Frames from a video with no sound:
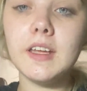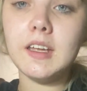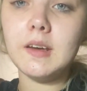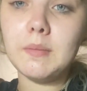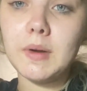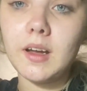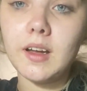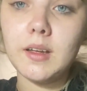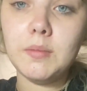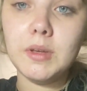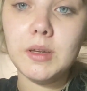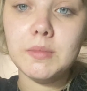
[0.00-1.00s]
in my
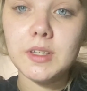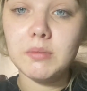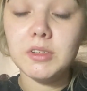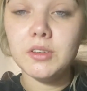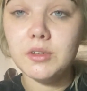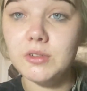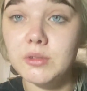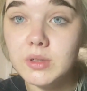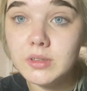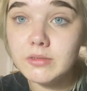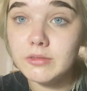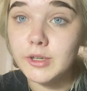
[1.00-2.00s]
BMW
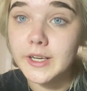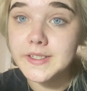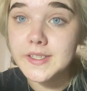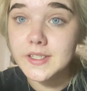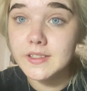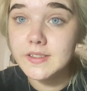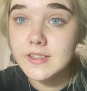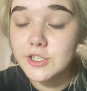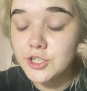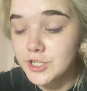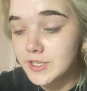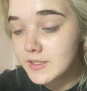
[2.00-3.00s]
racing
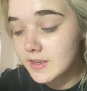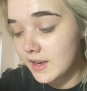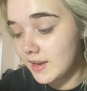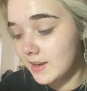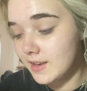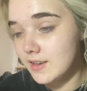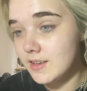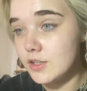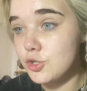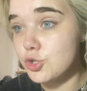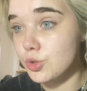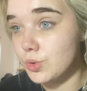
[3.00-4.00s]
t-shirt and
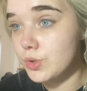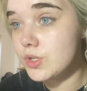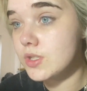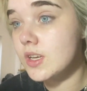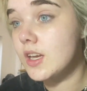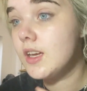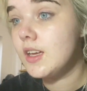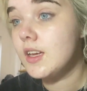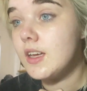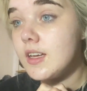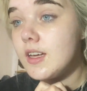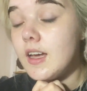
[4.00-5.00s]
shorts
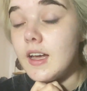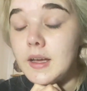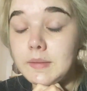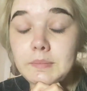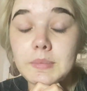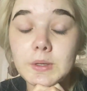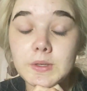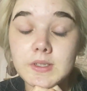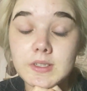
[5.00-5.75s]
um, because it's